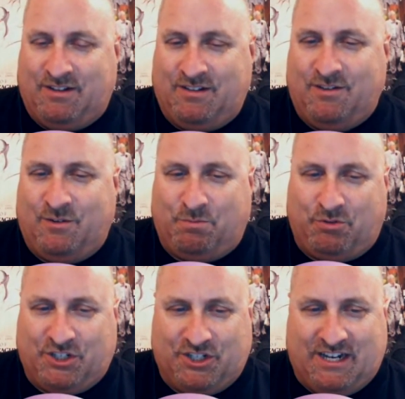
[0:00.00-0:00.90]

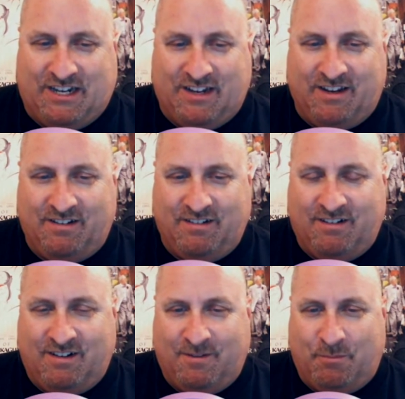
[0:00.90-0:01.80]
appreciating it
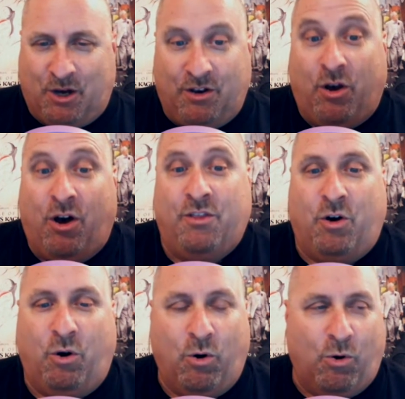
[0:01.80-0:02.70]
on the
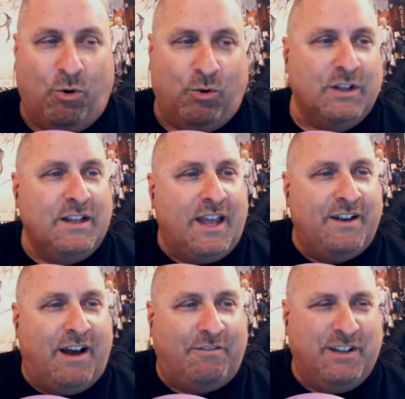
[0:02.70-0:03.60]
whole,
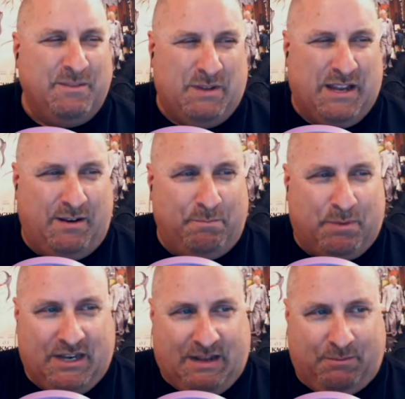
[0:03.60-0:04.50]
and not really
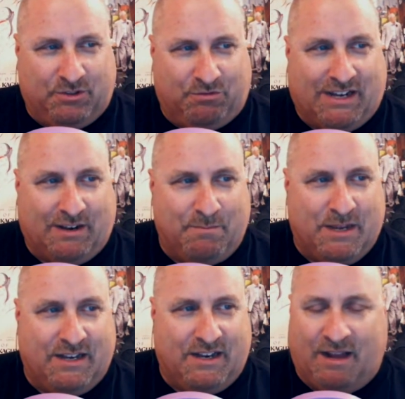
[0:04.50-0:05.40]
being able to
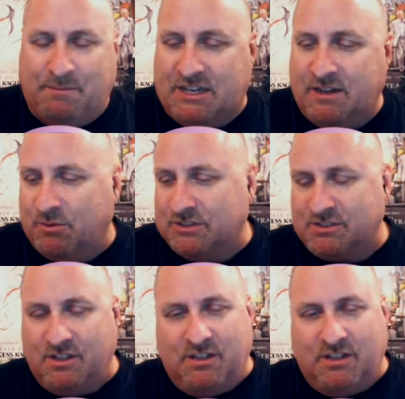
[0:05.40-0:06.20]
recommend it. I mean, it was